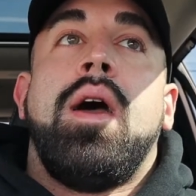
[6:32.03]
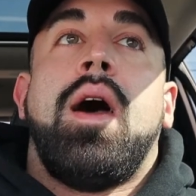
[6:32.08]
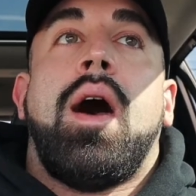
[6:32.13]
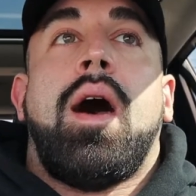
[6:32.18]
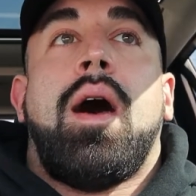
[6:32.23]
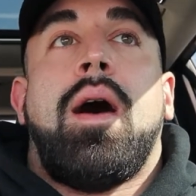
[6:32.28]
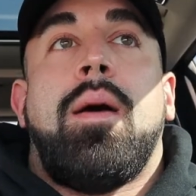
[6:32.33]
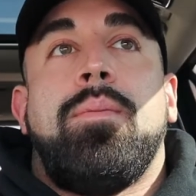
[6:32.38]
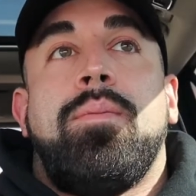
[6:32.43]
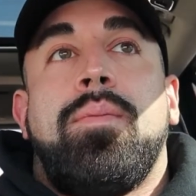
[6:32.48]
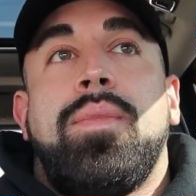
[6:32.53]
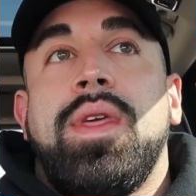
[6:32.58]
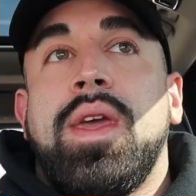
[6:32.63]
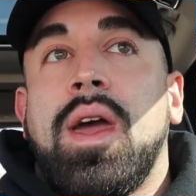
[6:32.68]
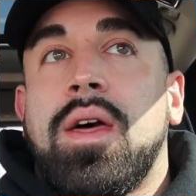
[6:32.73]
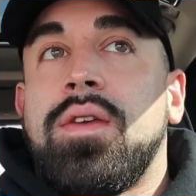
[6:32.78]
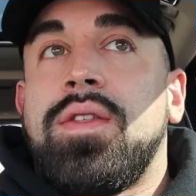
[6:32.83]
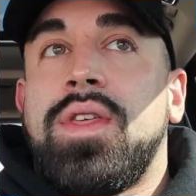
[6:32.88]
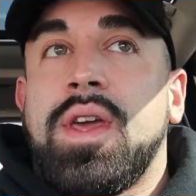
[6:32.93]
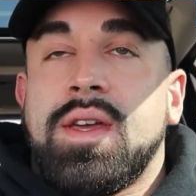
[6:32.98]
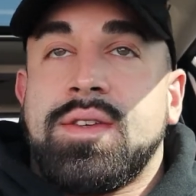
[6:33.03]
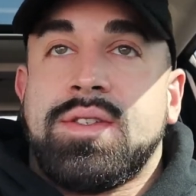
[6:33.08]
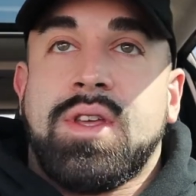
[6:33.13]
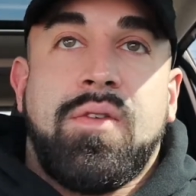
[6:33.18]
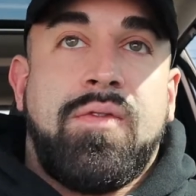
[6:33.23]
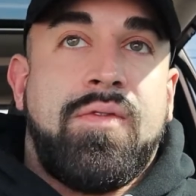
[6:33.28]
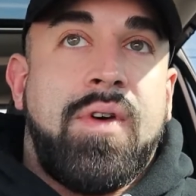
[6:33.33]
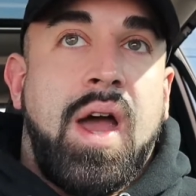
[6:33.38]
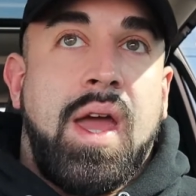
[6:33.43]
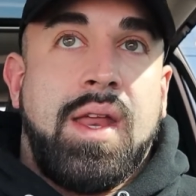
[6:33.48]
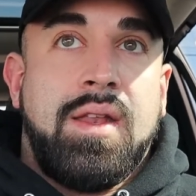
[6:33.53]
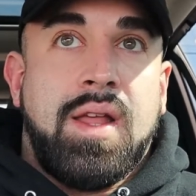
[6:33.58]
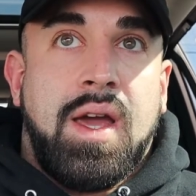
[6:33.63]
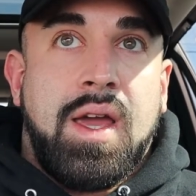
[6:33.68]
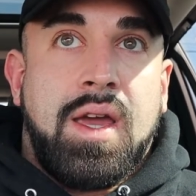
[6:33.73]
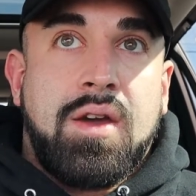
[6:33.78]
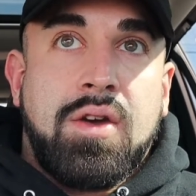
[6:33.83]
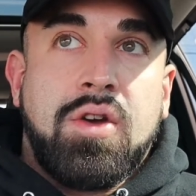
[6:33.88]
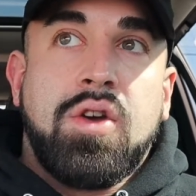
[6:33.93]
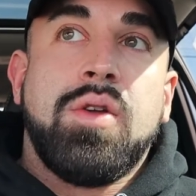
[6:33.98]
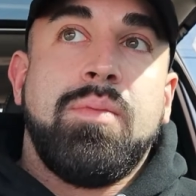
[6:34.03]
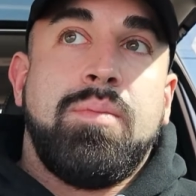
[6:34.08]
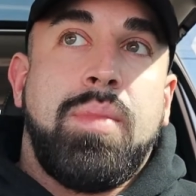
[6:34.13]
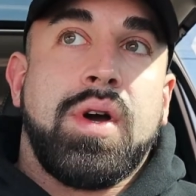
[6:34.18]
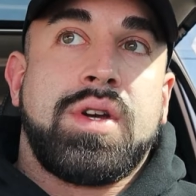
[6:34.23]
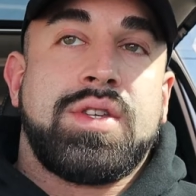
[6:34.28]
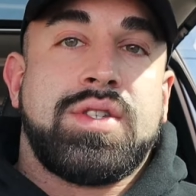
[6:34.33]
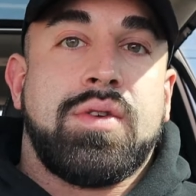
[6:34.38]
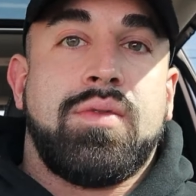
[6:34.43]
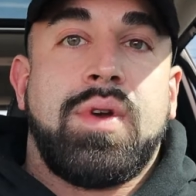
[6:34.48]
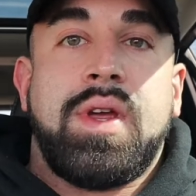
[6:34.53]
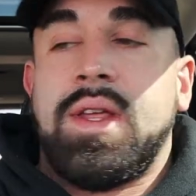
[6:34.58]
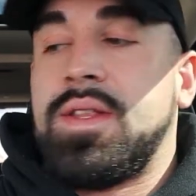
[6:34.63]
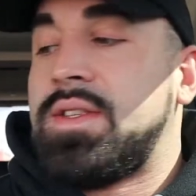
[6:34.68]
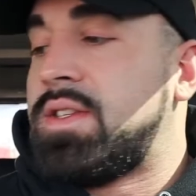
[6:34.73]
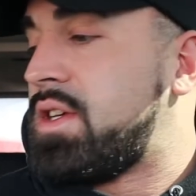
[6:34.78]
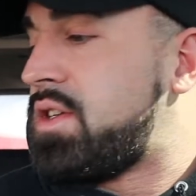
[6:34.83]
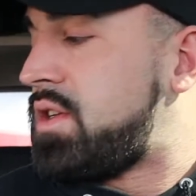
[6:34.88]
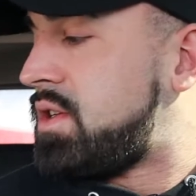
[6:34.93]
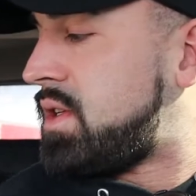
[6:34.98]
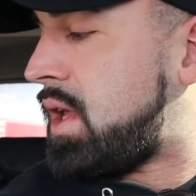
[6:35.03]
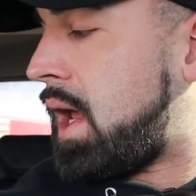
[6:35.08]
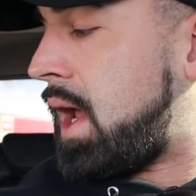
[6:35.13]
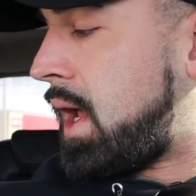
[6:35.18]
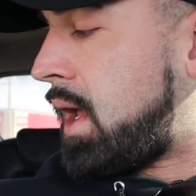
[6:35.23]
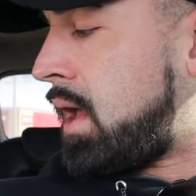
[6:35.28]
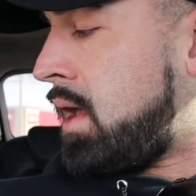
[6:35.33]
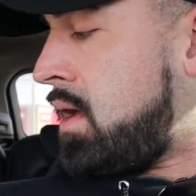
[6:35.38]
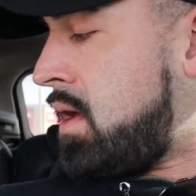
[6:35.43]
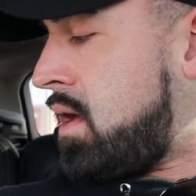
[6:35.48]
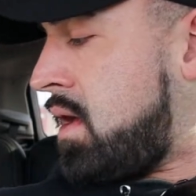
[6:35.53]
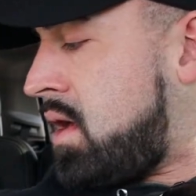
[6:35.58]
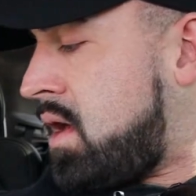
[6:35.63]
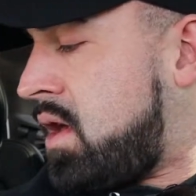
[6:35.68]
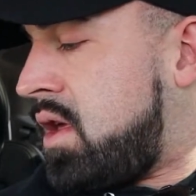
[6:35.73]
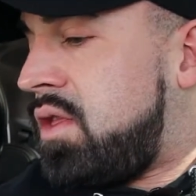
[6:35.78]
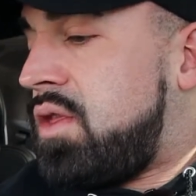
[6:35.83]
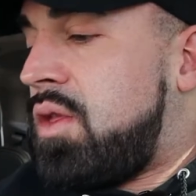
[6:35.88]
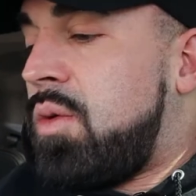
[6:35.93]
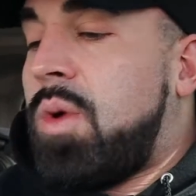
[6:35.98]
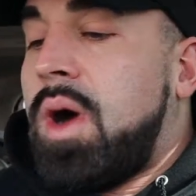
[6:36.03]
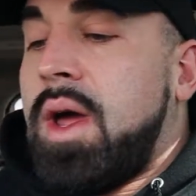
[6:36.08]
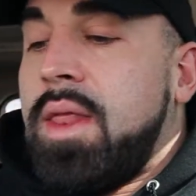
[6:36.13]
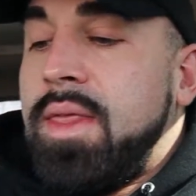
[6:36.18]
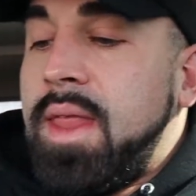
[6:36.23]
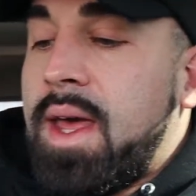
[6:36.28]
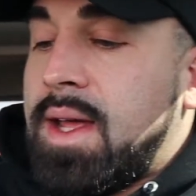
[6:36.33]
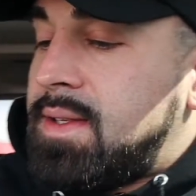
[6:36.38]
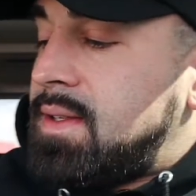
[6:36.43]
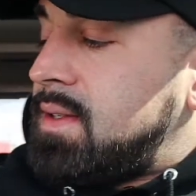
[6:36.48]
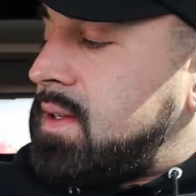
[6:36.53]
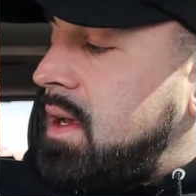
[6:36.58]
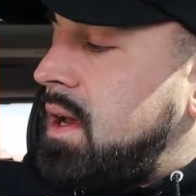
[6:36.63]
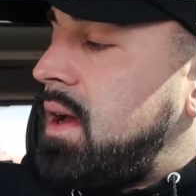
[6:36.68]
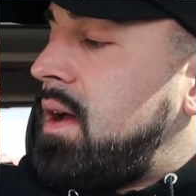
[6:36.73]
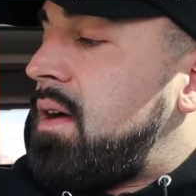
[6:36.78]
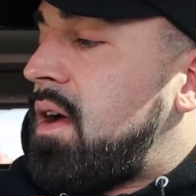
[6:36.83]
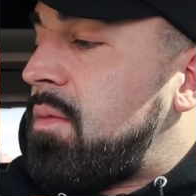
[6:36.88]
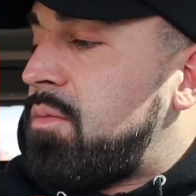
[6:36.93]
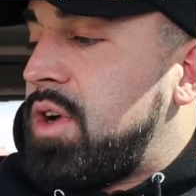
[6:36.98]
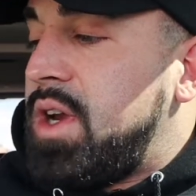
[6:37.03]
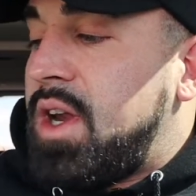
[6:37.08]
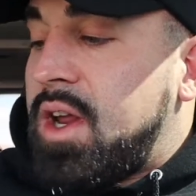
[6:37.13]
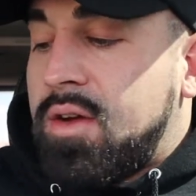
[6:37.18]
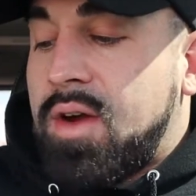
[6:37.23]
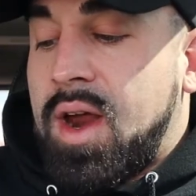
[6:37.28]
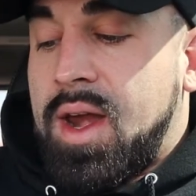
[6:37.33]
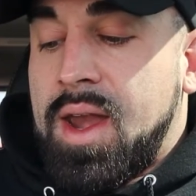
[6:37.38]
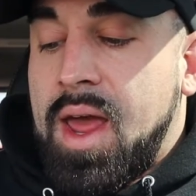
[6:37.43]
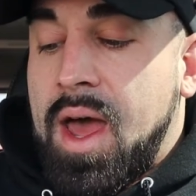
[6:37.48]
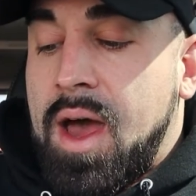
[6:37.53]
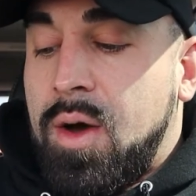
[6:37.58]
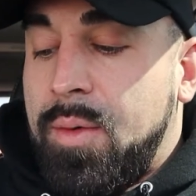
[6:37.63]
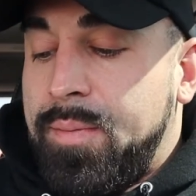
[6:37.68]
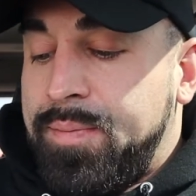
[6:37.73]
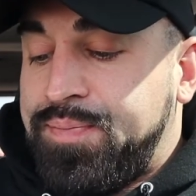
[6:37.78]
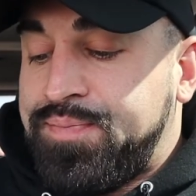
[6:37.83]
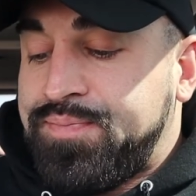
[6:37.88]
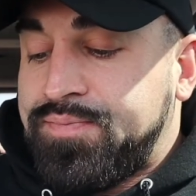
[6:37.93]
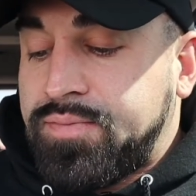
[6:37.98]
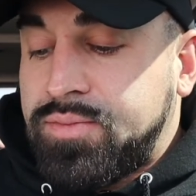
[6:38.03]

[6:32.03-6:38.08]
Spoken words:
The other thing is, I'll find like good books to read, such as like the one that, I'm reading right now.